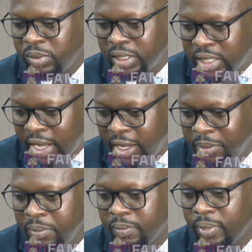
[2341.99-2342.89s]
the
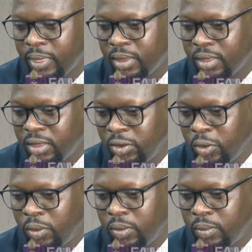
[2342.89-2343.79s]
time
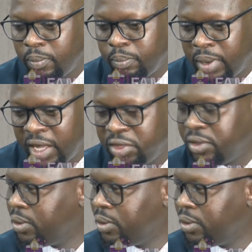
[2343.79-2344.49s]
your birth